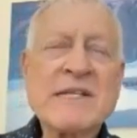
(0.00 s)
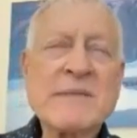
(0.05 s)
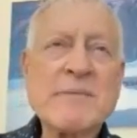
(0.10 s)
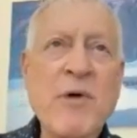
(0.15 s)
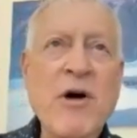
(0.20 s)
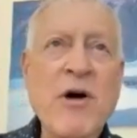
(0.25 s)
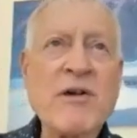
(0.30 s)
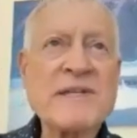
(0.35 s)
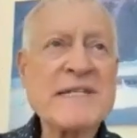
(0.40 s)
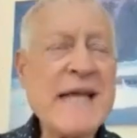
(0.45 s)

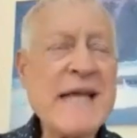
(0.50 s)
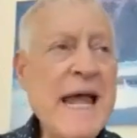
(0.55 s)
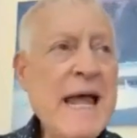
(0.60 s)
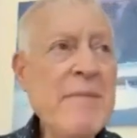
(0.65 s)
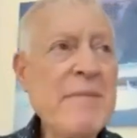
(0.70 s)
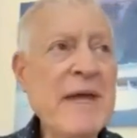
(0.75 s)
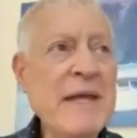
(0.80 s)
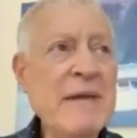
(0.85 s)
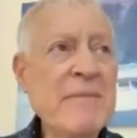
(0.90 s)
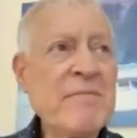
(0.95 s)
small
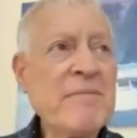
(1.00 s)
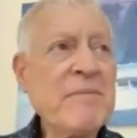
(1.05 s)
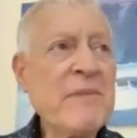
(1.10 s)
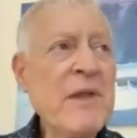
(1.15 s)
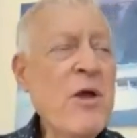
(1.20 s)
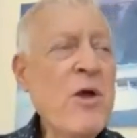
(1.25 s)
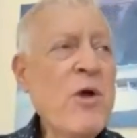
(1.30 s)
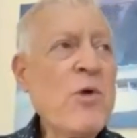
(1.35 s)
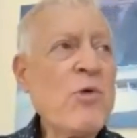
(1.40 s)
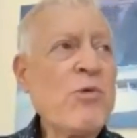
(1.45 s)
salmon
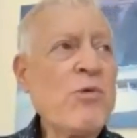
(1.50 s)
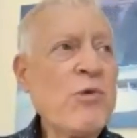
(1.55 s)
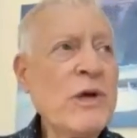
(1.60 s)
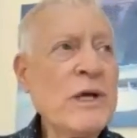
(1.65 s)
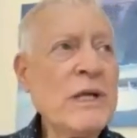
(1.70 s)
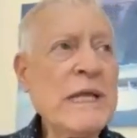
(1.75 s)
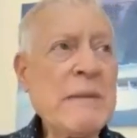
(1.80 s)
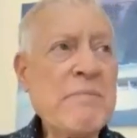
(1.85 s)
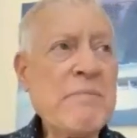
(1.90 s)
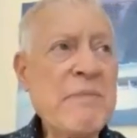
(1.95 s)

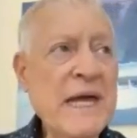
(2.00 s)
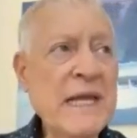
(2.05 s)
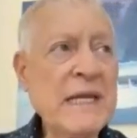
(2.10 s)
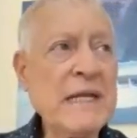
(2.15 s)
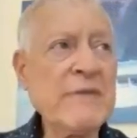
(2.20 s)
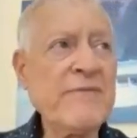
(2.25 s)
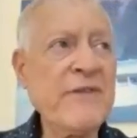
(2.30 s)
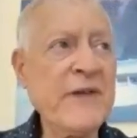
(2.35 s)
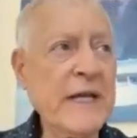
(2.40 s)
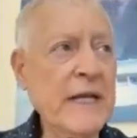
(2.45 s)
really
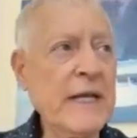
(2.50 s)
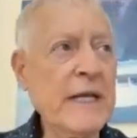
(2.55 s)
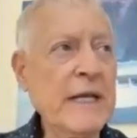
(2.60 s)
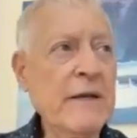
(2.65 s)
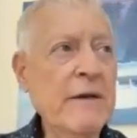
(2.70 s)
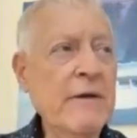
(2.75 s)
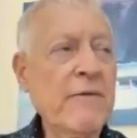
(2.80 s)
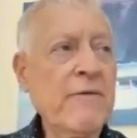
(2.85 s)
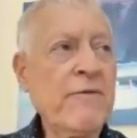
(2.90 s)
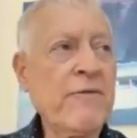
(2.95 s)

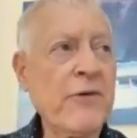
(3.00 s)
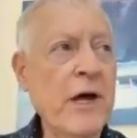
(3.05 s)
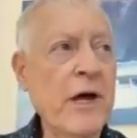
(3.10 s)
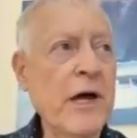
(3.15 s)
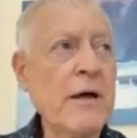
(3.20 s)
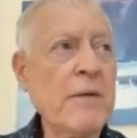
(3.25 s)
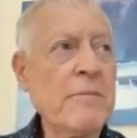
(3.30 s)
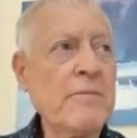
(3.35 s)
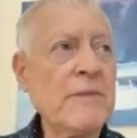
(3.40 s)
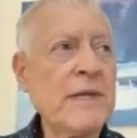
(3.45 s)
benefited
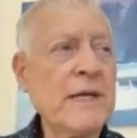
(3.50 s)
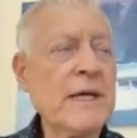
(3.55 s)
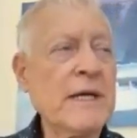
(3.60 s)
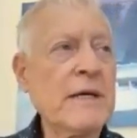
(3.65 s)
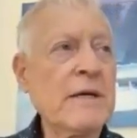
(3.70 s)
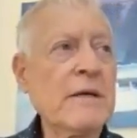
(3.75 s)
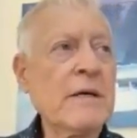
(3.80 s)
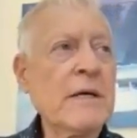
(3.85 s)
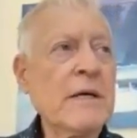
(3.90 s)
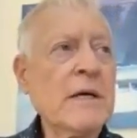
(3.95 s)
from
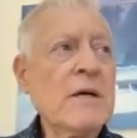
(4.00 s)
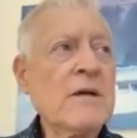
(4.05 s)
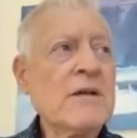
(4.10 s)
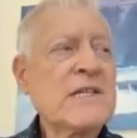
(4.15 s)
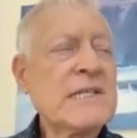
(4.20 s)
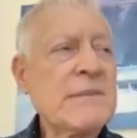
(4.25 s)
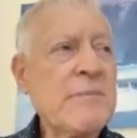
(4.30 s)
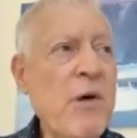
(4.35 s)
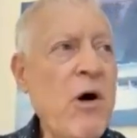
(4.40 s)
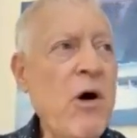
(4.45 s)
the
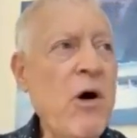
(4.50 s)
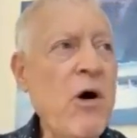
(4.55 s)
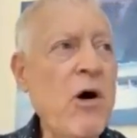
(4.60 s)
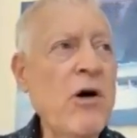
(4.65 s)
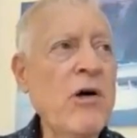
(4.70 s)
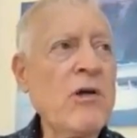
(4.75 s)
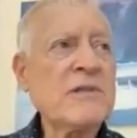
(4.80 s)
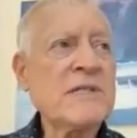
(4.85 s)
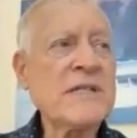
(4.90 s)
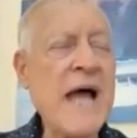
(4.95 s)

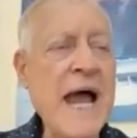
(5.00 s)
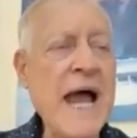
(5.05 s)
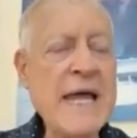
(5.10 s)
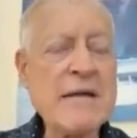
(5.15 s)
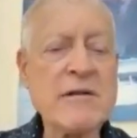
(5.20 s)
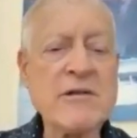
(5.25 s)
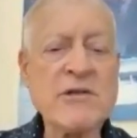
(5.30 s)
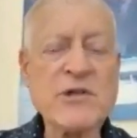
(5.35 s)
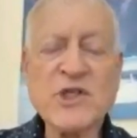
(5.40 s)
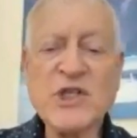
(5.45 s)
small
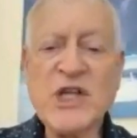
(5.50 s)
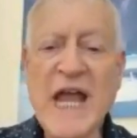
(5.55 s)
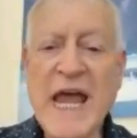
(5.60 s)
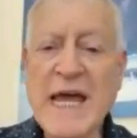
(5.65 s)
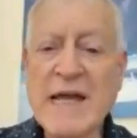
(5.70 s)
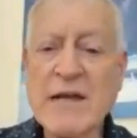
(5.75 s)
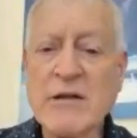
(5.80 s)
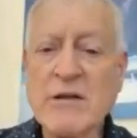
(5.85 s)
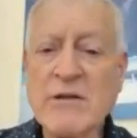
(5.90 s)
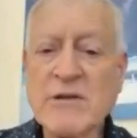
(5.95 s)
tidal
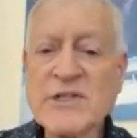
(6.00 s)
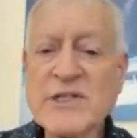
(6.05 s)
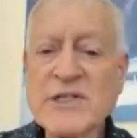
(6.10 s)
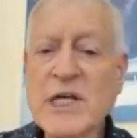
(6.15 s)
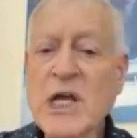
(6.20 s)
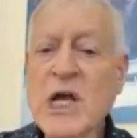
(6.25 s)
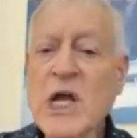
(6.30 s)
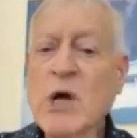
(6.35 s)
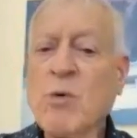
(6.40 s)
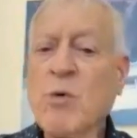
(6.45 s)
channels
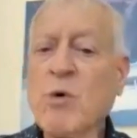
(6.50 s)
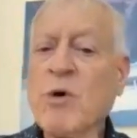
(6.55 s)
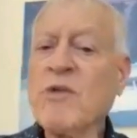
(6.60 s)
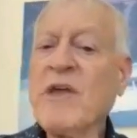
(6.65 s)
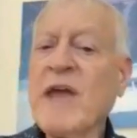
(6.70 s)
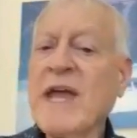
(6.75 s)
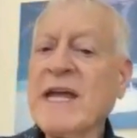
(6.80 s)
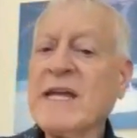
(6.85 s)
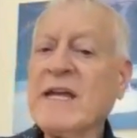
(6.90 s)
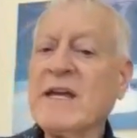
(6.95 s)
where
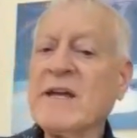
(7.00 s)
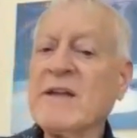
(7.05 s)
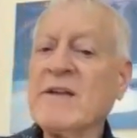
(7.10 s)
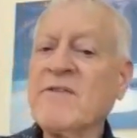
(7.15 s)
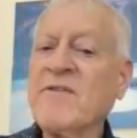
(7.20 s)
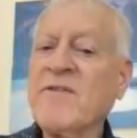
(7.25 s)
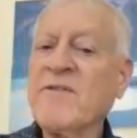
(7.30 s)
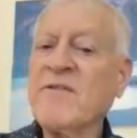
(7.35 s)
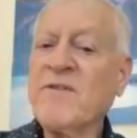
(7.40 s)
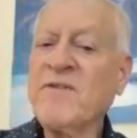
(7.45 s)
they could
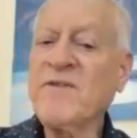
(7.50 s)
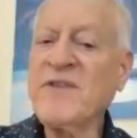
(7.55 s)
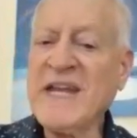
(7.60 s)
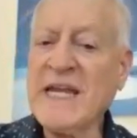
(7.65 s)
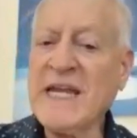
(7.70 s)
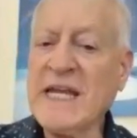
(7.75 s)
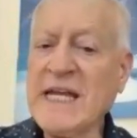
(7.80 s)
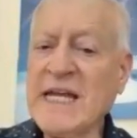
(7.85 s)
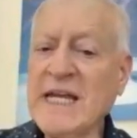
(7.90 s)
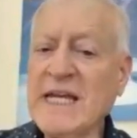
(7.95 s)

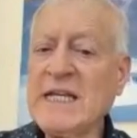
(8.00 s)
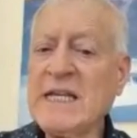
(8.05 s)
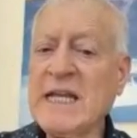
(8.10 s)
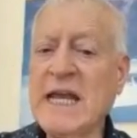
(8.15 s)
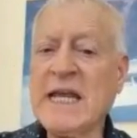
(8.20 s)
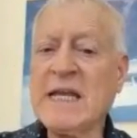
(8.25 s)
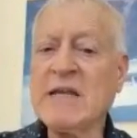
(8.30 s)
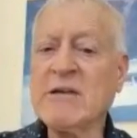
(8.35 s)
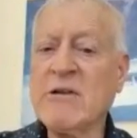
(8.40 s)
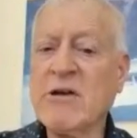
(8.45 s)
feed
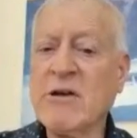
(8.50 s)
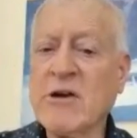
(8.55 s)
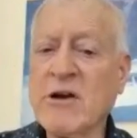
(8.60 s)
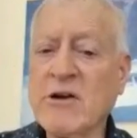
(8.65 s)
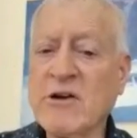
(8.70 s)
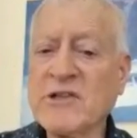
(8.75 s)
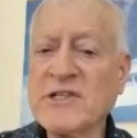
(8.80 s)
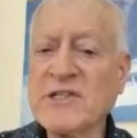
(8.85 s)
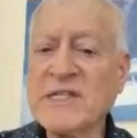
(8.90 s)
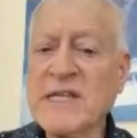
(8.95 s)
and
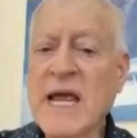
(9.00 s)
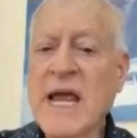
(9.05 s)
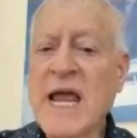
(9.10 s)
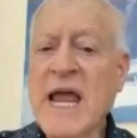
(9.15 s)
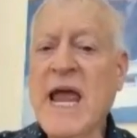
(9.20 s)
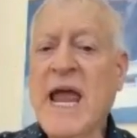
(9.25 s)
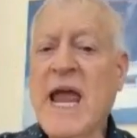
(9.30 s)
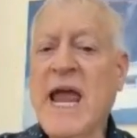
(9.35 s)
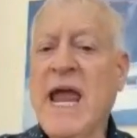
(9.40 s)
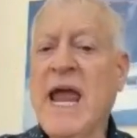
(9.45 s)
nurse
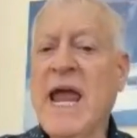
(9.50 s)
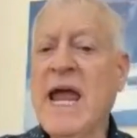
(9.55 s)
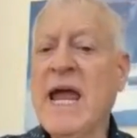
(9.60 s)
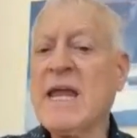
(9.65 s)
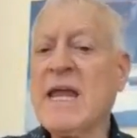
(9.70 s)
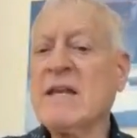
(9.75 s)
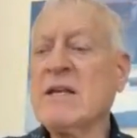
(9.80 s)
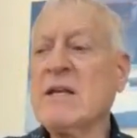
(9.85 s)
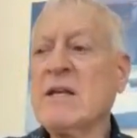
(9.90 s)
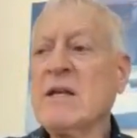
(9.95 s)

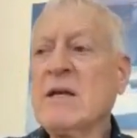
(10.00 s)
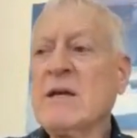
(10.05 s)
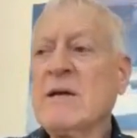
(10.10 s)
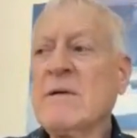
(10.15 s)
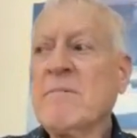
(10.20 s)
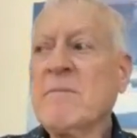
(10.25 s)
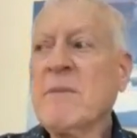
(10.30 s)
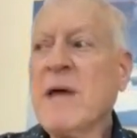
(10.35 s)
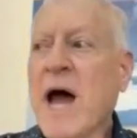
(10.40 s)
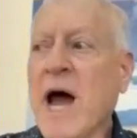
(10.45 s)
and
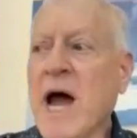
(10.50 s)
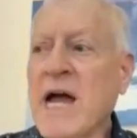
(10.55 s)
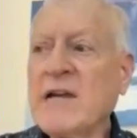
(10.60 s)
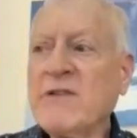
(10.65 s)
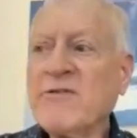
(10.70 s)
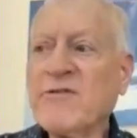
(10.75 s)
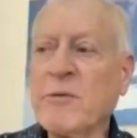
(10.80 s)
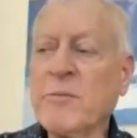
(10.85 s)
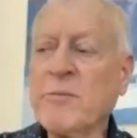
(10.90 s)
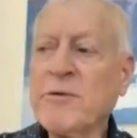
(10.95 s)

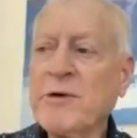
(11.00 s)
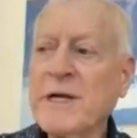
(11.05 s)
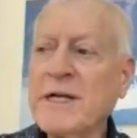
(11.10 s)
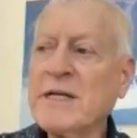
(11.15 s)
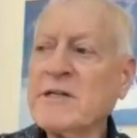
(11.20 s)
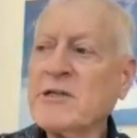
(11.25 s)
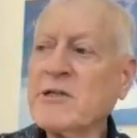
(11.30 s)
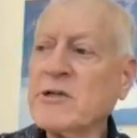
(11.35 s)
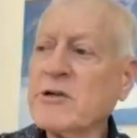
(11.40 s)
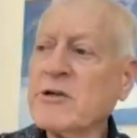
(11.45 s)
hide from
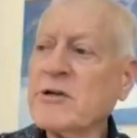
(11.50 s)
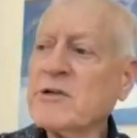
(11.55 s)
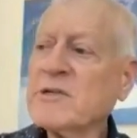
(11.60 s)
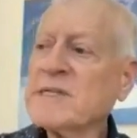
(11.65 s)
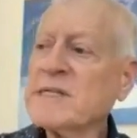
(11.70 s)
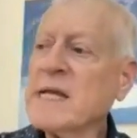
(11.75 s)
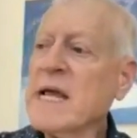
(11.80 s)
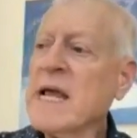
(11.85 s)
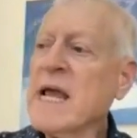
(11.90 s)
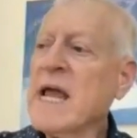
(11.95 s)

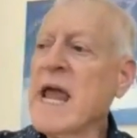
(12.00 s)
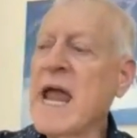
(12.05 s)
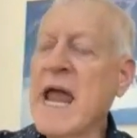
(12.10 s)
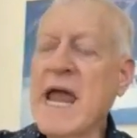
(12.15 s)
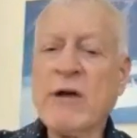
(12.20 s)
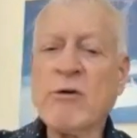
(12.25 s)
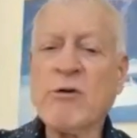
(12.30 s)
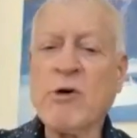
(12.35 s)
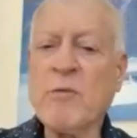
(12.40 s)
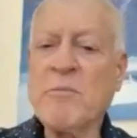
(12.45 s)
predators
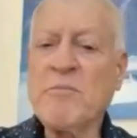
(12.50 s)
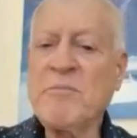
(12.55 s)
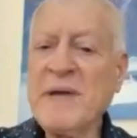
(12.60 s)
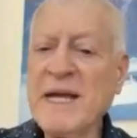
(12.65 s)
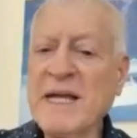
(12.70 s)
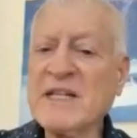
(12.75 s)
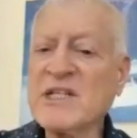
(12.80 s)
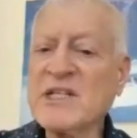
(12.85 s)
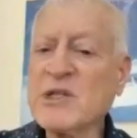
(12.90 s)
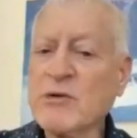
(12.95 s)
and grow
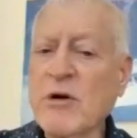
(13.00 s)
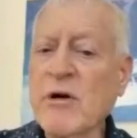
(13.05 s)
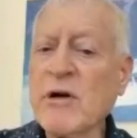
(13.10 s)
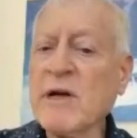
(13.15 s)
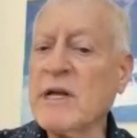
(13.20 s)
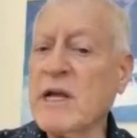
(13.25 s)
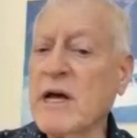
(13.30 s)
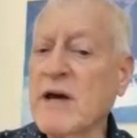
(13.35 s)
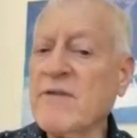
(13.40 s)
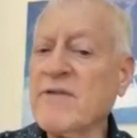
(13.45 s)
big and strong
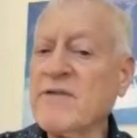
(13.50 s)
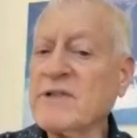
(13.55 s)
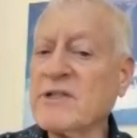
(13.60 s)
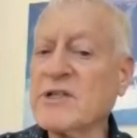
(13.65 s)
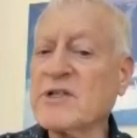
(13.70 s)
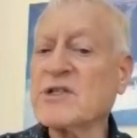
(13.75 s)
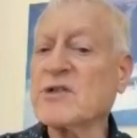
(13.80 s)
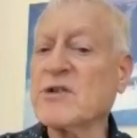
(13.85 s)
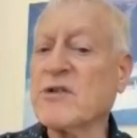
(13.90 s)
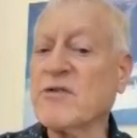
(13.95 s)
enough to
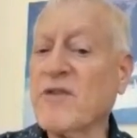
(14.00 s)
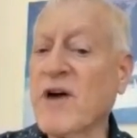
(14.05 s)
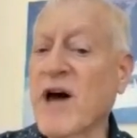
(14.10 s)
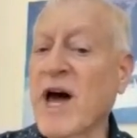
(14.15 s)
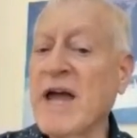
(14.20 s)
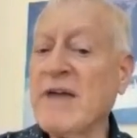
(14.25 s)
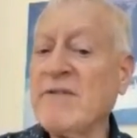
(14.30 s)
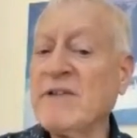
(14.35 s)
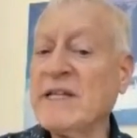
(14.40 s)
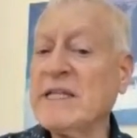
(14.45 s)

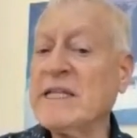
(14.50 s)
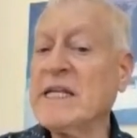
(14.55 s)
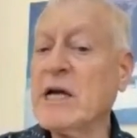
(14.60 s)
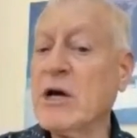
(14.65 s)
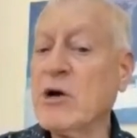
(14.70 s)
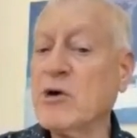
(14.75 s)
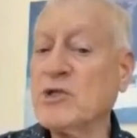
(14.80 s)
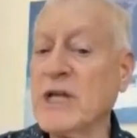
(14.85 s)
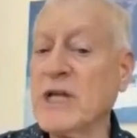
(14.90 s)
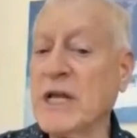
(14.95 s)
survive in the
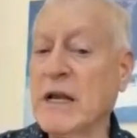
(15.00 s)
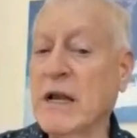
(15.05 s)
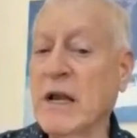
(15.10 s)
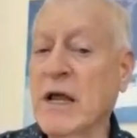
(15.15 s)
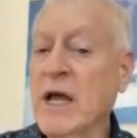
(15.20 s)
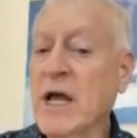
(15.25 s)
ocean.